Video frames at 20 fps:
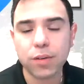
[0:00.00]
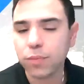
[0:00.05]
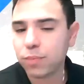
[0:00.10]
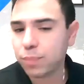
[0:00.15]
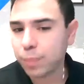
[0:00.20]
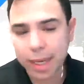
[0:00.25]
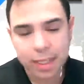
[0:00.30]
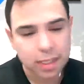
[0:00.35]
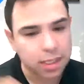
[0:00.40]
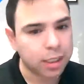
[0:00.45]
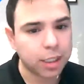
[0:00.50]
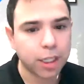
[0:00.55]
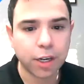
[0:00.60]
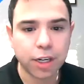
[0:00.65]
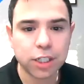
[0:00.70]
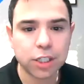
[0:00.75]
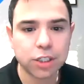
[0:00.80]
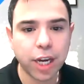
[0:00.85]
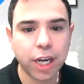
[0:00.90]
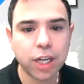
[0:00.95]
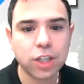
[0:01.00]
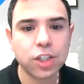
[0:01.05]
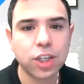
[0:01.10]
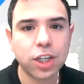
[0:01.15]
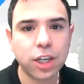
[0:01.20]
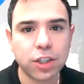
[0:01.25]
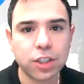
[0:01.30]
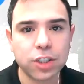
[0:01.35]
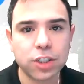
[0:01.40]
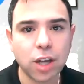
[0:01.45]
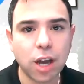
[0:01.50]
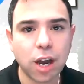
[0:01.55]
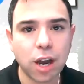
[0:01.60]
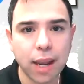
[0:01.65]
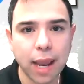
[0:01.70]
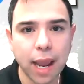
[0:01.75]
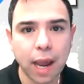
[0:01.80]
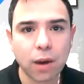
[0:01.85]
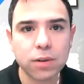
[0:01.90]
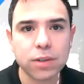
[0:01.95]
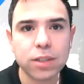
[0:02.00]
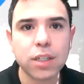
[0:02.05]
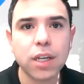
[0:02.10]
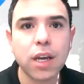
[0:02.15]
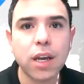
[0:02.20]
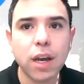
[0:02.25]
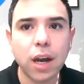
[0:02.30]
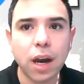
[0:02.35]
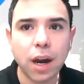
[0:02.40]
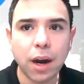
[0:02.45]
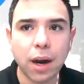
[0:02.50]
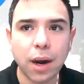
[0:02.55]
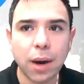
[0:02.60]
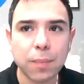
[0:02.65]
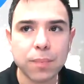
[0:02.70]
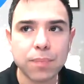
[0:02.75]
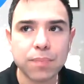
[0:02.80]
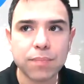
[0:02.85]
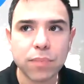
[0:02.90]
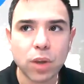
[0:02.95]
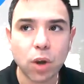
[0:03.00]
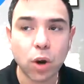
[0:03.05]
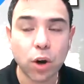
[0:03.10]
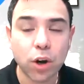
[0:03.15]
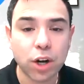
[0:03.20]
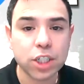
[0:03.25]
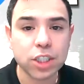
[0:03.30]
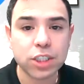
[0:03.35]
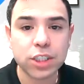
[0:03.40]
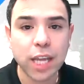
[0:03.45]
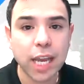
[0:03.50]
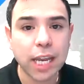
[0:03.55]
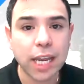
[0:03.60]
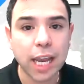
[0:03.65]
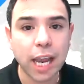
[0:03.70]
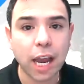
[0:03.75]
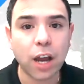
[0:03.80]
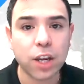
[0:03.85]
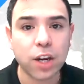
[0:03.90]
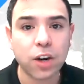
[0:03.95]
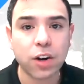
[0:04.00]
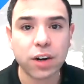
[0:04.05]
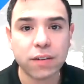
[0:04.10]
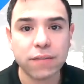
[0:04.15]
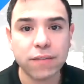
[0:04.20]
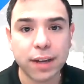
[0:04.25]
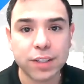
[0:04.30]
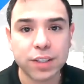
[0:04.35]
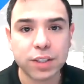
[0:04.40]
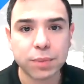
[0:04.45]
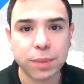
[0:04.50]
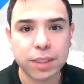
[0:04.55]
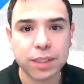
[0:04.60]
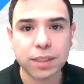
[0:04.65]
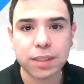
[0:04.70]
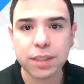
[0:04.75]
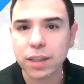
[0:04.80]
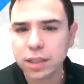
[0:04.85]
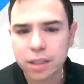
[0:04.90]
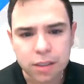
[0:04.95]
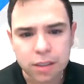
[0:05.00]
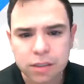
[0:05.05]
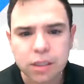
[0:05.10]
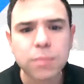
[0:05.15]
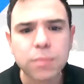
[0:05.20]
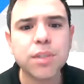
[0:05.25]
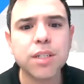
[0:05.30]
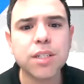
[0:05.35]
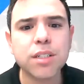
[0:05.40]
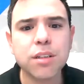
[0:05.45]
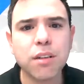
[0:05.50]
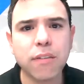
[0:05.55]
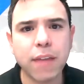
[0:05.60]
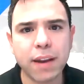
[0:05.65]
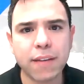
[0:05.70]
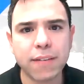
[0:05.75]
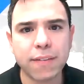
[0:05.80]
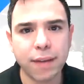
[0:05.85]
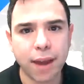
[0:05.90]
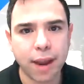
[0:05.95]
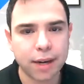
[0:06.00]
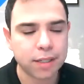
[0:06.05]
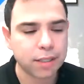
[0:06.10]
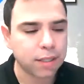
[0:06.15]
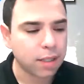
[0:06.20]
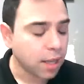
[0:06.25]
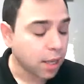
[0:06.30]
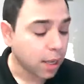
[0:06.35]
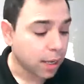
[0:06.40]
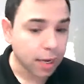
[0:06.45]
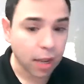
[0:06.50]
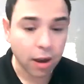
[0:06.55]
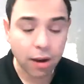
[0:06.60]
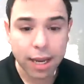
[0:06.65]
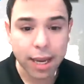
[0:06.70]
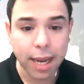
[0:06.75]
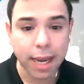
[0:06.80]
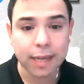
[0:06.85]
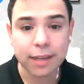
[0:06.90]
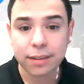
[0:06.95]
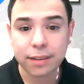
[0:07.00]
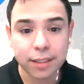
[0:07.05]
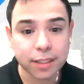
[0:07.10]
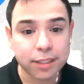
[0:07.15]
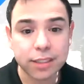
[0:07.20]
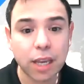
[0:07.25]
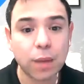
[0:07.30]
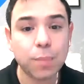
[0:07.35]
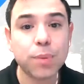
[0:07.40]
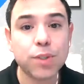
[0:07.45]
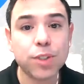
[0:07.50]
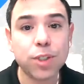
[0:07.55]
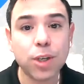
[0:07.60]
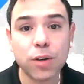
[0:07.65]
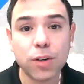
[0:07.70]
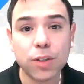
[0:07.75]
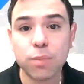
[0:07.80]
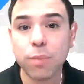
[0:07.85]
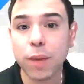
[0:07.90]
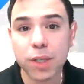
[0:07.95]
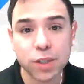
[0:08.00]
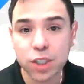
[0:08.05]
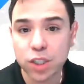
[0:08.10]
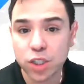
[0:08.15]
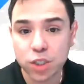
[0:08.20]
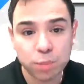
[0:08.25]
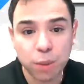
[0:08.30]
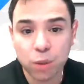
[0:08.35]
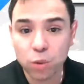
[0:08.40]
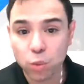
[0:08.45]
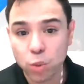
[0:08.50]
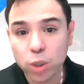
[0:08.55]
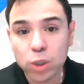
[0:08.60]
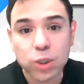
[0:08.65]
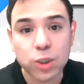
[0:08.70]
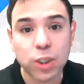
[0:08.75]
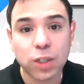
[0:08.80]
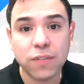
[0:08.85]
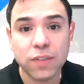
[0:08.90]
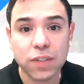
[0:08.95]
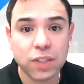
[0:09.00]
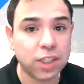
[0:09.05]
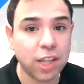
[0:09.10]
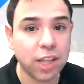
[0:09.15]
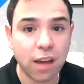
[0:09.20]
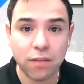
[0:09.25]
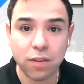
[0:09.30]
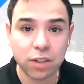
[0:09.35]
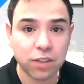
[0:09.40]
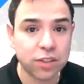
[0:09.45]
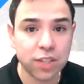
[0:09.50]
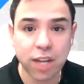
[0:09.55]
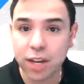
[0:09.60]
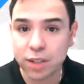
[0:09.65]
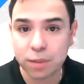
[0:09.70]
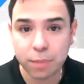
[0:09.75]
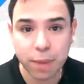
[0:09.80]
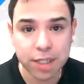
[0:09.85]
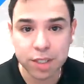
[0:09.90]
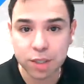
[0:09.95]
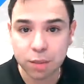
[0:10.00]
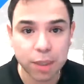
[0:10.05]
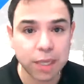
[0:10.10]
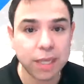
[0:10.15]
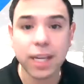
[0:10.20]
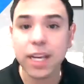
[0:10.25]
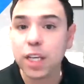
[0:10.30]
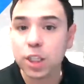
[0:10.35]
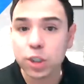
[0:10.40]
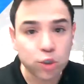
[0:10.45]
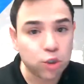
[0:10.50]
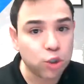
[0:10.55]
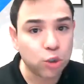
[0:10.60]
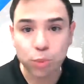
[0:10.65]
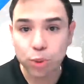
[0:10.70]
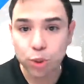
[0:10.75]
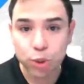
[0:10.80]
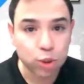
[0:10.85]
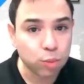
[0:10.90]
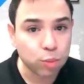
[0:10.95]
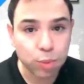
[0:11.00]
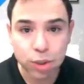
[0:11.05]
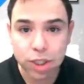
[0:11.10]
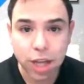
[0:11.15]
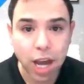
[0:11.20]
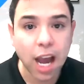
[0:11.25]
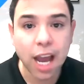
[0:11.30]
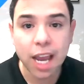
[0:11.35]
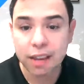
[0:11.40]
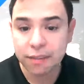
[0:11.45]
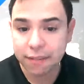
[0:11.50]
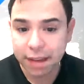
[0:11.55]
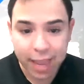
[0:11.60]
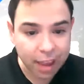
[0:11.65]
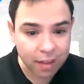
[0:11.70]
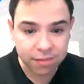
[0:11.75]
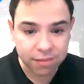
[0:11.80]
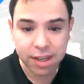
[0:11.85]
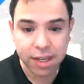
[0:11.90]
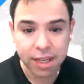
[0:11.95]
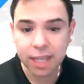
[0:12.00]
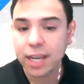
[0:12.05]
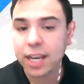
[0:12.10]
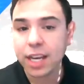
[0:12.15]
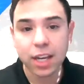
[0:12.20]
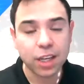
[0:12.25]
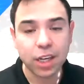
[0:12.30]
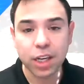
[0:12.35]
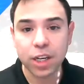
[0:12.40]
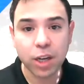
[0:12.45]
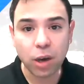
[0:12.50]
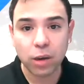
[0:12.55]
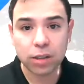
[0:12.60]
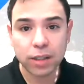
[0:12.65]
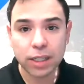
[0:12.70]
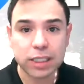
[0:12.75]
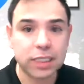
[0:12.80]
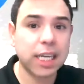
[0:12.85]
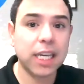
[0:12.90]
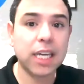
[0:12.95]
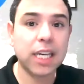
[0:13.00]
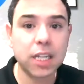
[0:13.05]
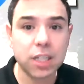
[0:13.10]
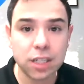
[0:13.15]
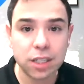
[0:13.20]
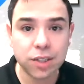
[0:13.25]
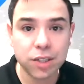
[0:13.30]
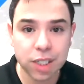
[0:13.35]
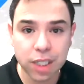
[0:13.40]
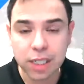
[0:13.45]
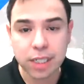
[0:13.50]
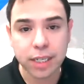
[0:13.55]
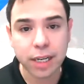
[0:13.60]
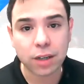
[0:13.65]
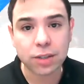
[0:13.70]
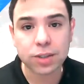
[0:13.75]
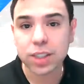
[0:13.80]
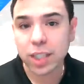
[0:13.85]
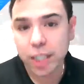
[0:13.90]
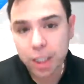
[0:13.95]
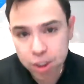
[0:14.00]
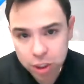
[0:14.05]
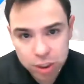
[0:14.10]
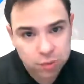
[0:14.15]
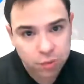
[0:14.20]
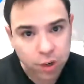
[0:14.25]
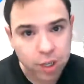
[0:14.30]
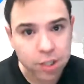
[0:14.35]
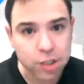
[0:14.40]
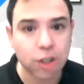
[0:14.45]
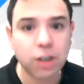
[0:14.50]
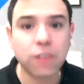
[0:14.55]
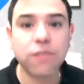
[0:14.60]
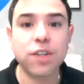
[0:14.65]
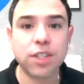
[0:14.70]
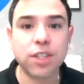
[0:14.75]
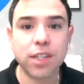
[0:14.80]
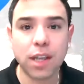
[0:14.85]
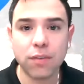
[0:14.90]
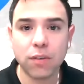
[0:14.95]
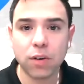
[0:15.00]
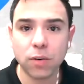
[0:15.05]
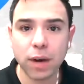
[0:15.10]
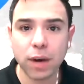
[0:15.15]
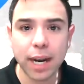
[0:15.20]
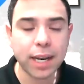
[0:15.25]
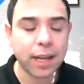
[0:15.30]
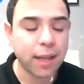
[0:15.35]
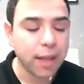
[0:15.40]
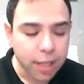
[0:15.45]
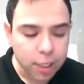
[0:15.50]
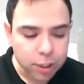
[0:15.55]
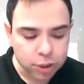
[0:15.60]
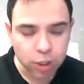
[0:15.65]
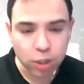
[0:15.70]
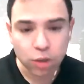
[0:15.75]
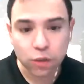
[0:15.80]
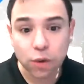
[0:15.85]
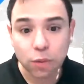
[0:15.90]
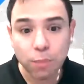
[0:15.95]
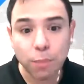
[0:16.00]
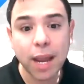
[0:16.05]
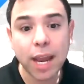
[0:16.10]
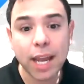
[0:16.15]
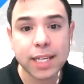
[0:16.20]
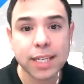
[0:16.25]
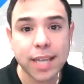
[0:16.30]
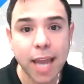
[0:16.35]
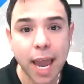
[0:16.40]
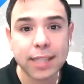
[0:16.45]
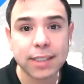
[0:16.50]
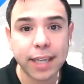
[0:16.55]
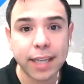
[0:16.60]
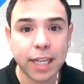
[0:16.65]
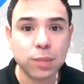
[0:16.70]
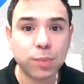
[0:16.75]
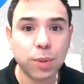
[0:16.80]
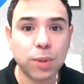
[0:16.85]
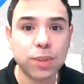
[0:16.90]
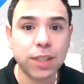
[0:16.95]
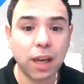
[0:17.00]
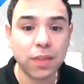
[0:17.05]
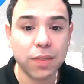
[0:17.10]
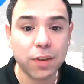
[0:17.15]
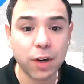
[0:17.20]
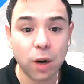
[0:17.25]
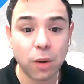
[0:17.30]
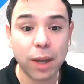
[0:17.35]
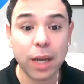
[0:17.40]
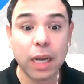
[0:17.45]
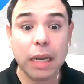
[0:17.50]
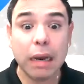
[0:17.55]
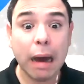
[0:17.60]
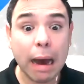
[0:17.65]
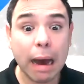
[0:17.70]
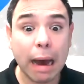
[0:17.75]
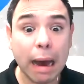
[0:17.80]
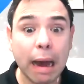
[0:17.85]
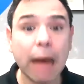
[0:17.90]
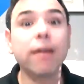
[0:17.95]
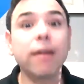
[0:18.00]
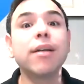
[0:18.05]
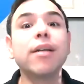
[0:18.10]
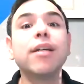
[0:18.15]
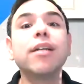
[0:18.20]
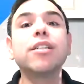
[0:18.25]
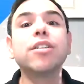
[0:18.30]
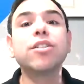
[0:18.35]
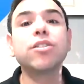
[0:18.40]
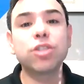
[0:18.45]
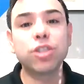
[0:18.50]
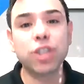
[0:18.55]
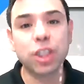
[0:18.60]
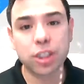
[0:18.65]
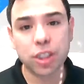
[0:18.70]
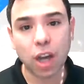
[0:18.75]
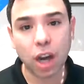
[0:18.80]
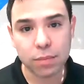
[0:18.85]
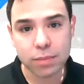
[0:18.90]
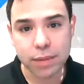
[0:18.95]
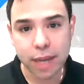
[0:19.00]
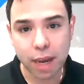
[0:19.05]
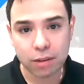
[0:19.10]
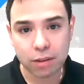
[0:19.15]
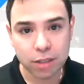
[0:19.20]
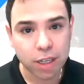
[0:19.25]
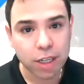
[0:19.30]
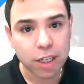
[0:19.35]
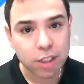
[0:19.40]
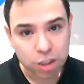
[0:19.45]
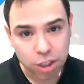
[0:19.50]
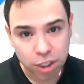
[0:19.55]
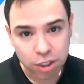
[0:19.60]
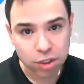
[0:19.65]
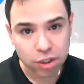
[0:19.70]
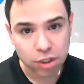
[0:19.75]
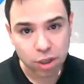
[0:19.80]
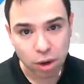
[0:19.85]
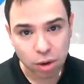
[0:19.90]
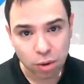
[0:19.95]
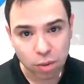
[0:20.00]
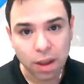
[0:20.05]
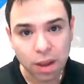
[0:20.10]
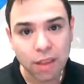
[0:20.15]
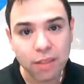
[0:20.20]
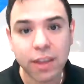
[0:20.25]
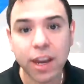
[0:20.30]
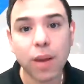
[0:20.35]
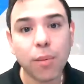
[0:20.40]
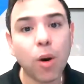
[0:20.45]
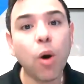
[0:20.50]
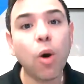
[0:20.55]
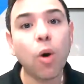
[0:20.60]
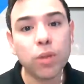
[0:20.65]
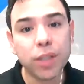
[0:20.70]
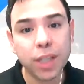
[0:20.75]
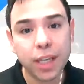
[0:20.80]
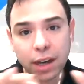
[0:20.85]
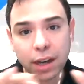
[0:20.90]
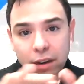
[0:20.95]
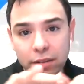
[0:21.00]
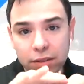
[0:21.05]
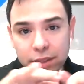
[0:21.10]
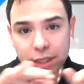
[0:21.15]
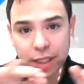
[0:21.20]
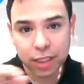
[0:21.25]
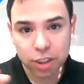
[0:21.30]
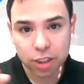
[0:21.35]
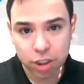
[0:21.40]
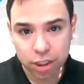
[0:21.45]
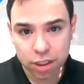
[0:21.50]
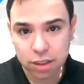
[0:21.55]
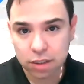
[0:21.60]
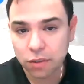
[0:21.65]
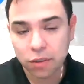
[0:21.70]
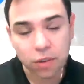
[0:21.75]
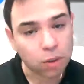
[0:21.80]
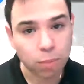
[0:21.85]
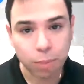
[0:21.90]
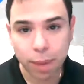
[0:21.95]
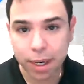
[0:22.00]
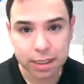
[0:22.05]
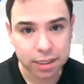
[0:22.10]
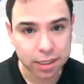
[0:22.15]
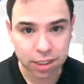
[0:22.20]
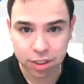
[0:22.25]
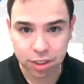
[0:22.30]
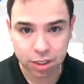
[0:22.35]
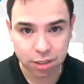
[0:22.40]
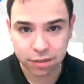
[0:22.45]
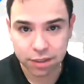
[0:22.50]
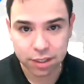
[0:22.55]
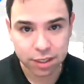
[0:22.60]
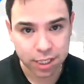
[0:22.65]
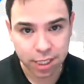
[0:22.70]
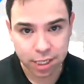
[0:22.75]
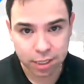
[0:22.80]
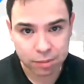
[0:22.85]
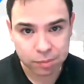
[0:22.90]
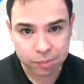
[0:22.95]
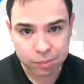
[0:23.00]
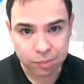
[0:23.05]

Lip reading: Basically, you're exchanging your stock out or you're just taking out your investment. Something to that effect. Now, again, this episode is meant to just be real surface level. It's not meant to be super, super dive heavy. You know, let's get into the details. It's just very surface level, right? So for my tax experts out there going, just calm down. Just know that I'm only covering just the real basic surface here.